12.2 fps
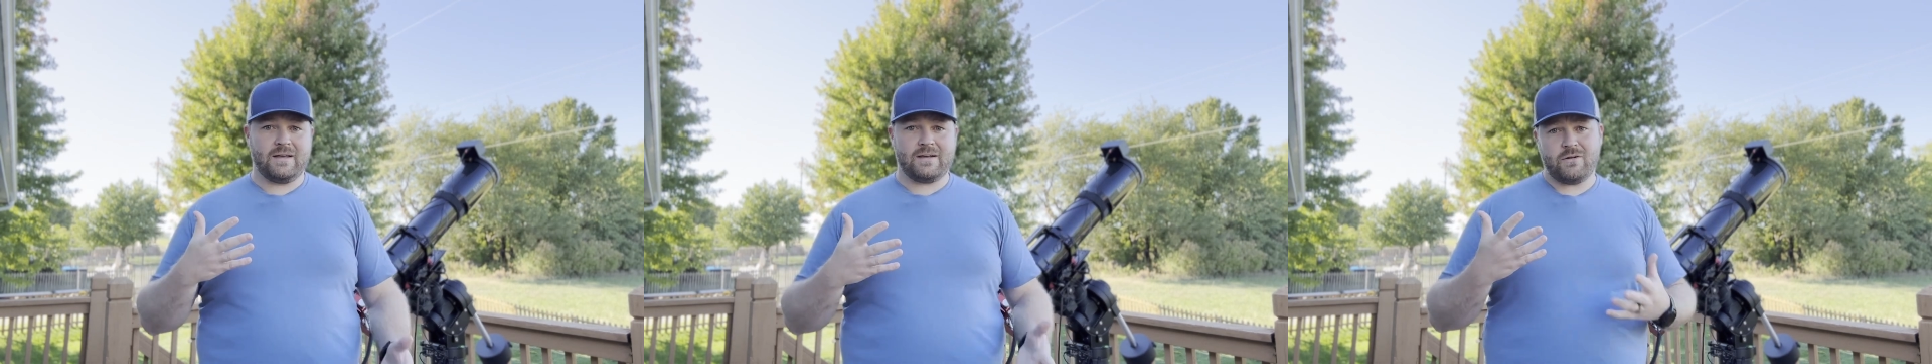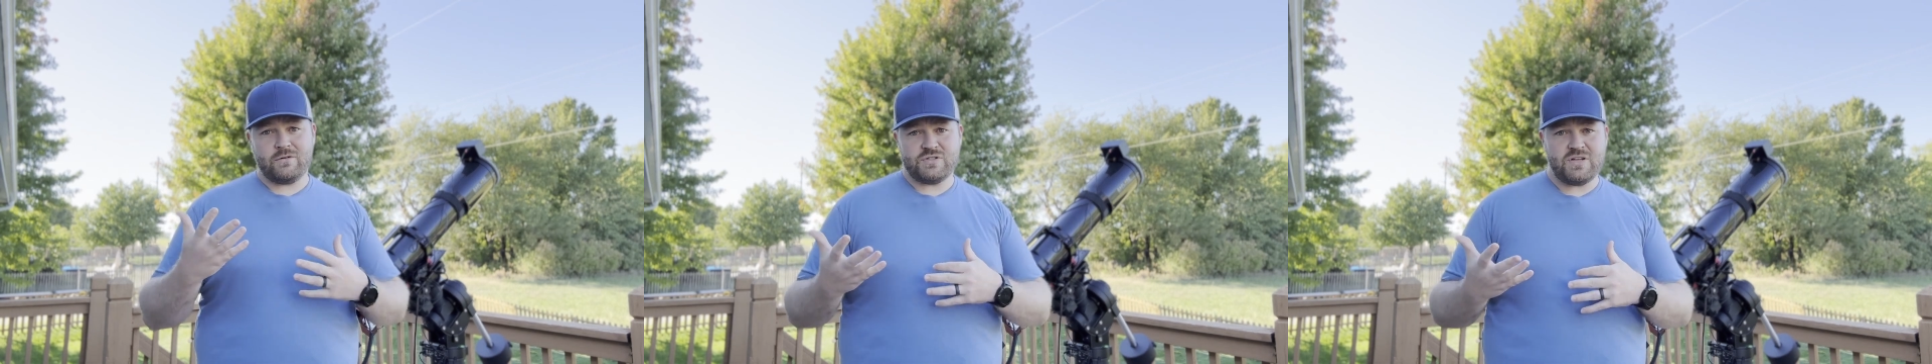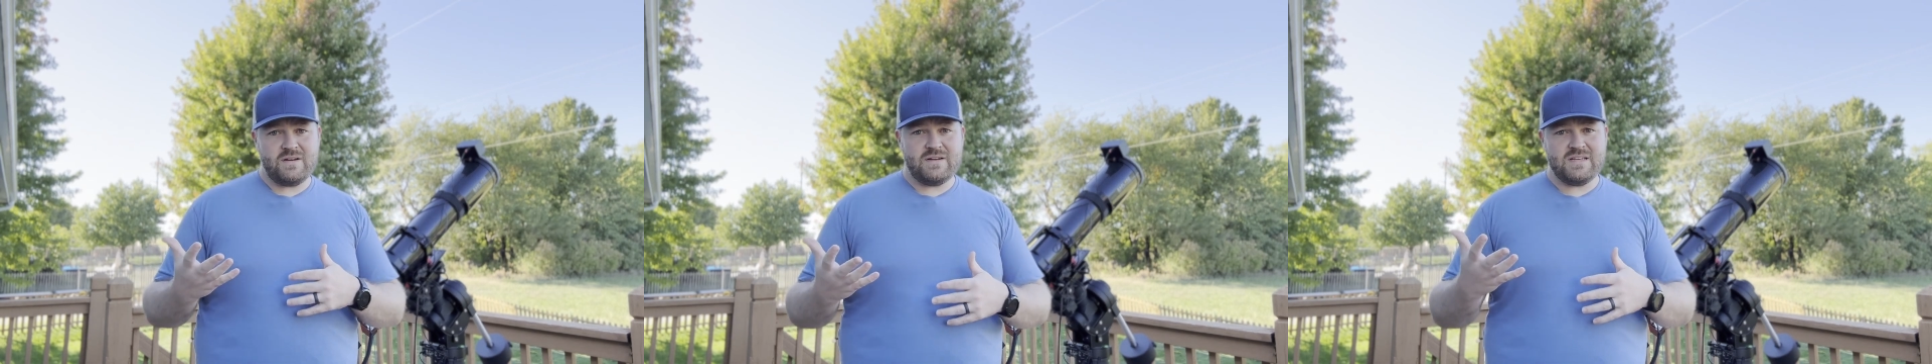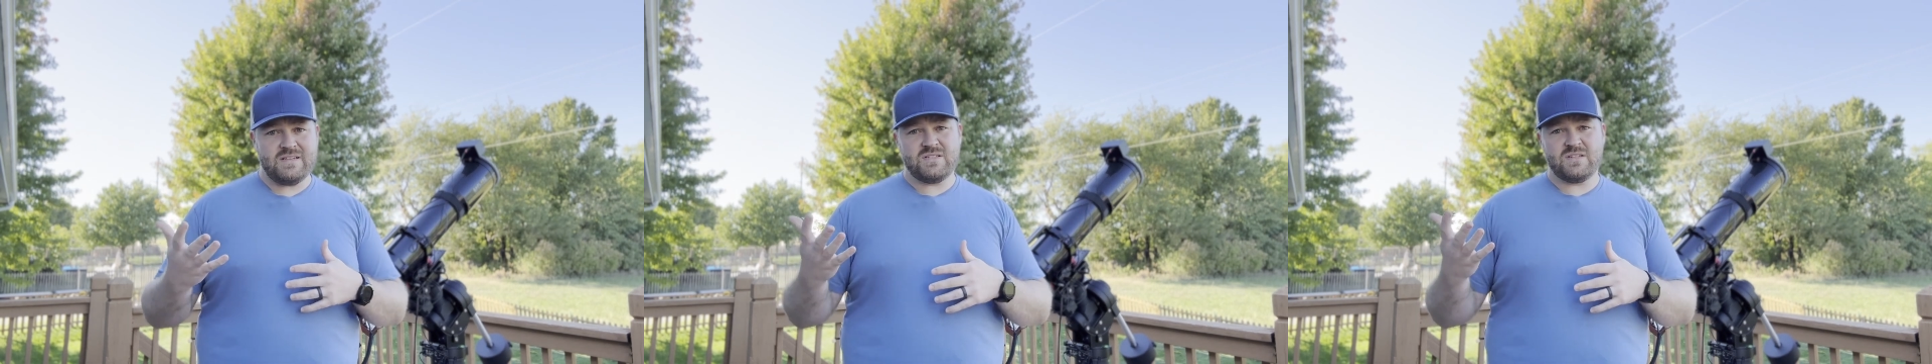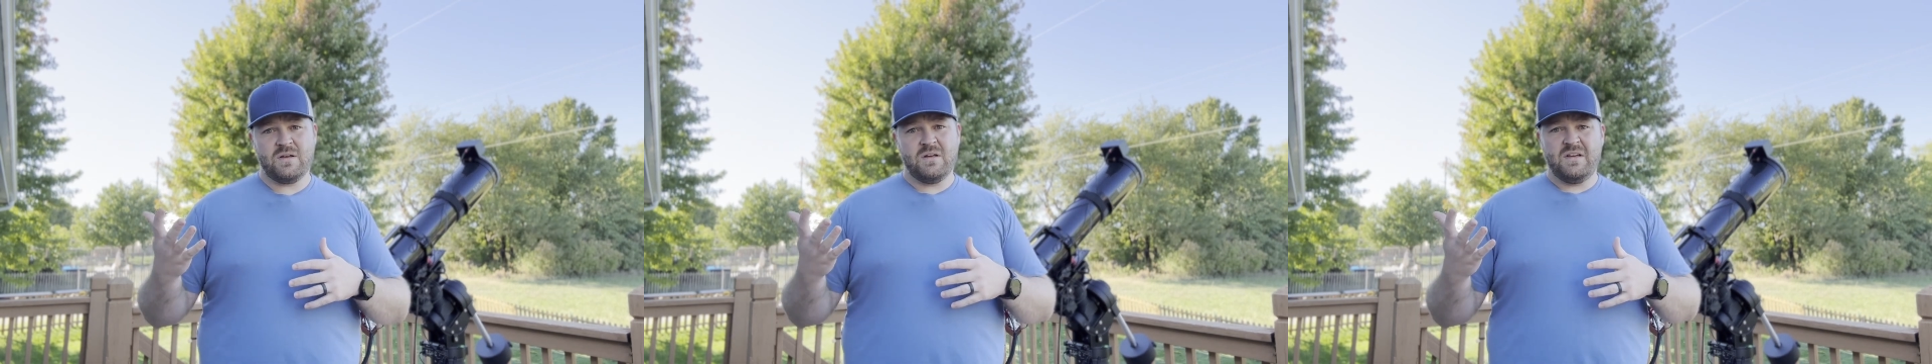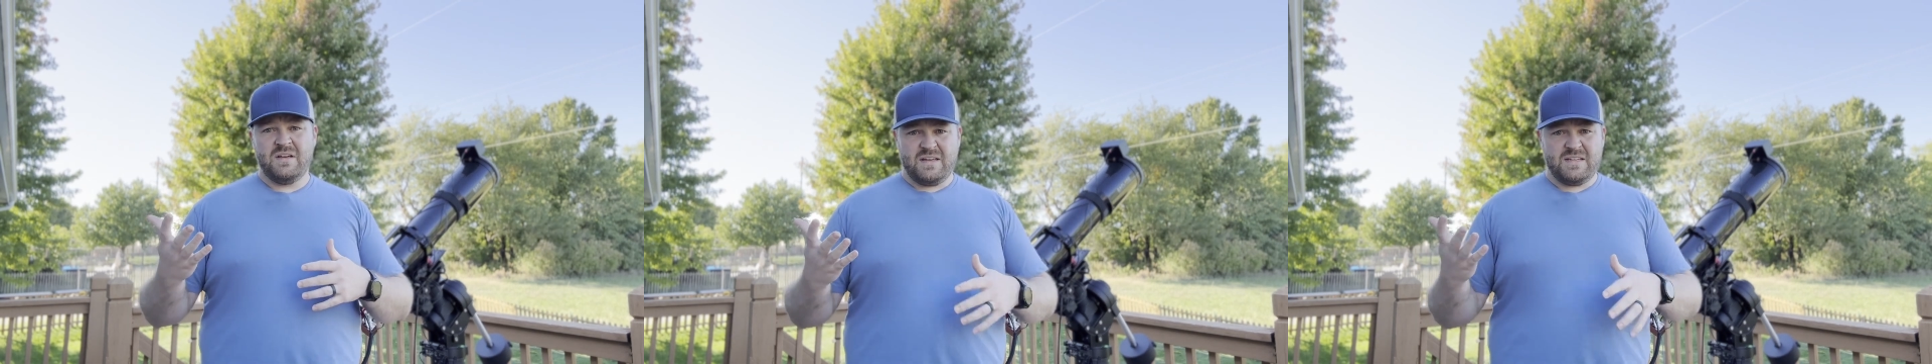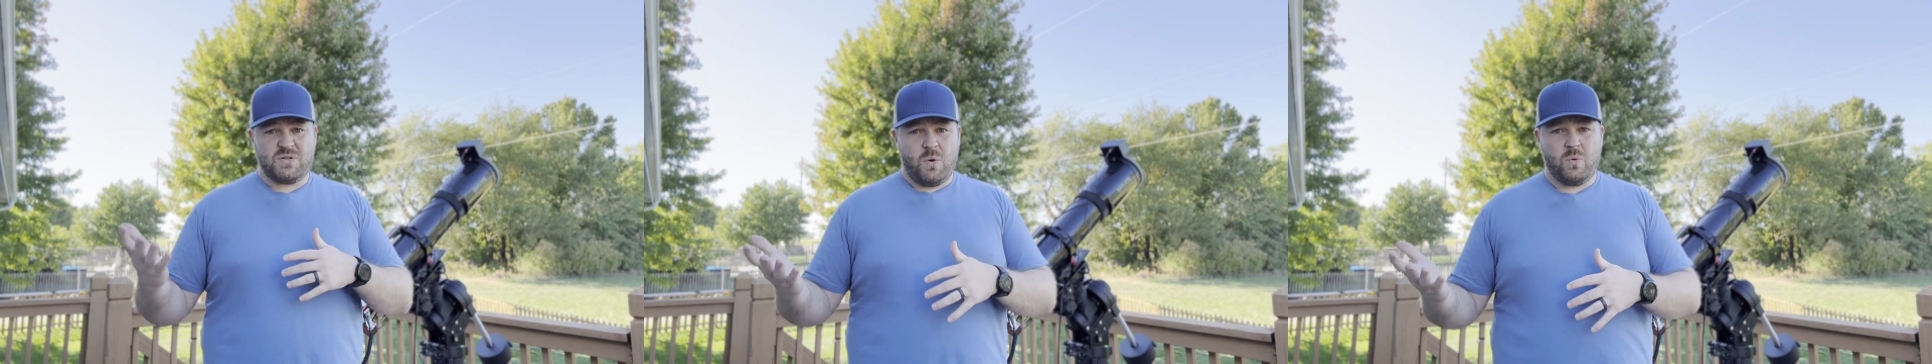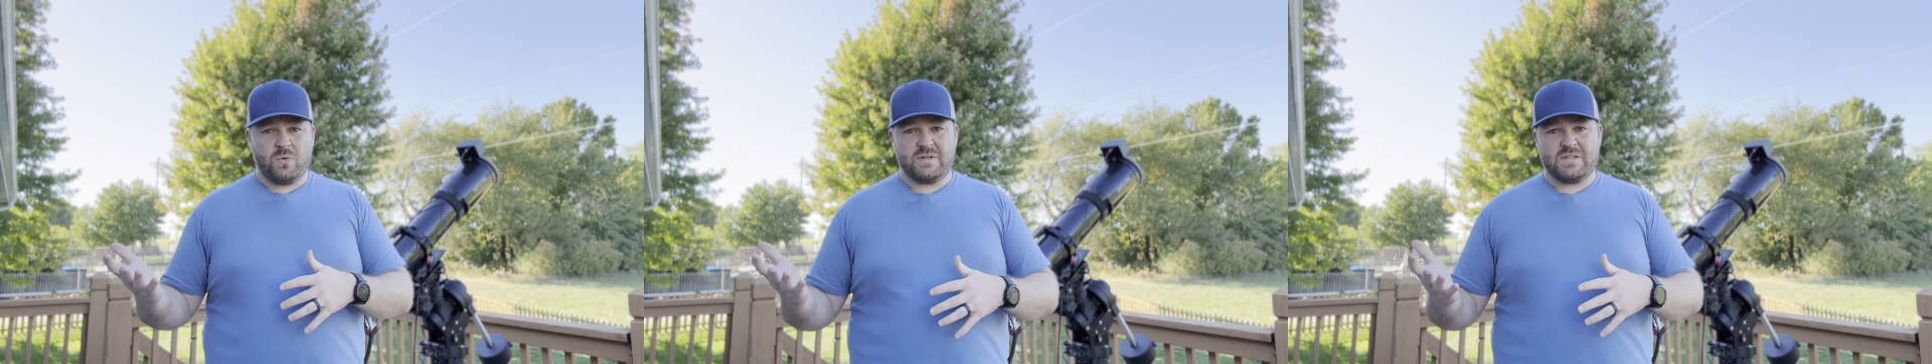Like our sun it's
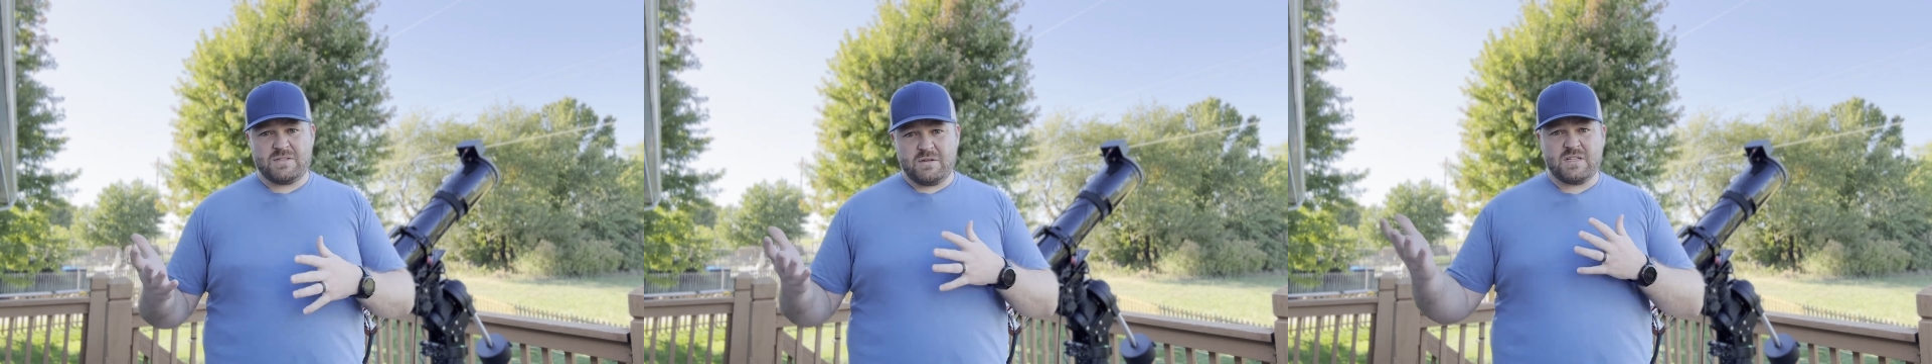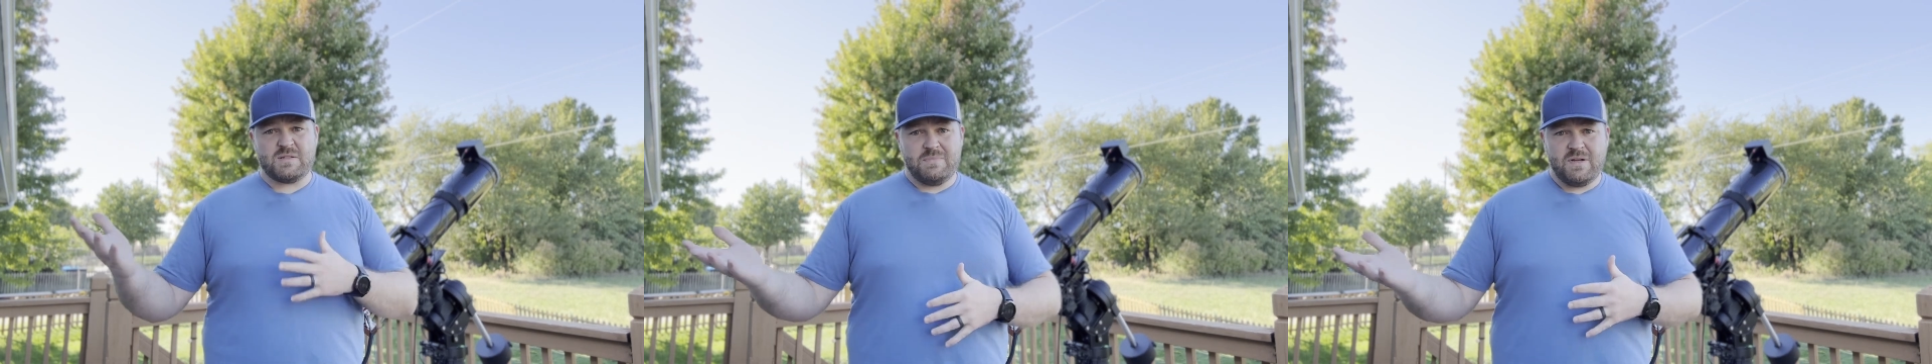old, it's